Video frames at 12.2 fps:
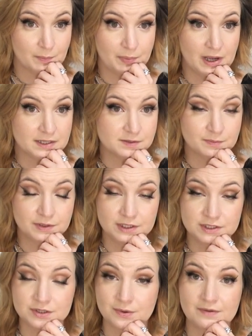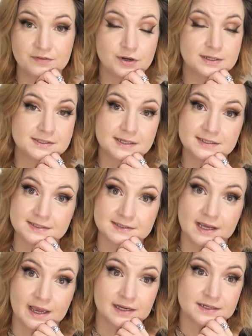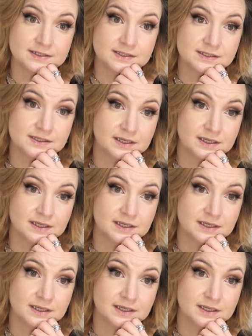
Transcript: possibly to ever exist and